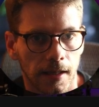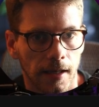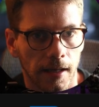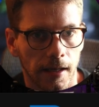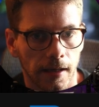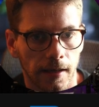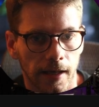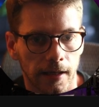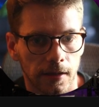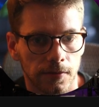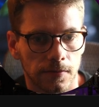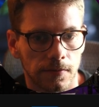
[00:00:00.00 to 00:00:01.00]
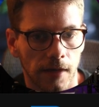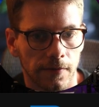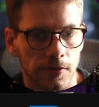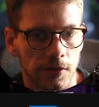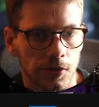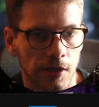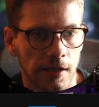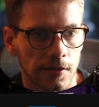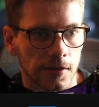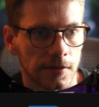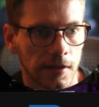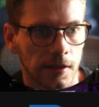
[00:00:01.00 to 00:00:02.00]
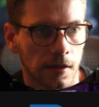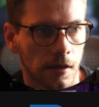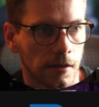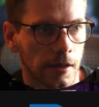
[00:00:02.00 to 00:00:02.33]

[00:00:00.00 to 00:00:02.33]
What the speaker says: and I could obviously change this any color.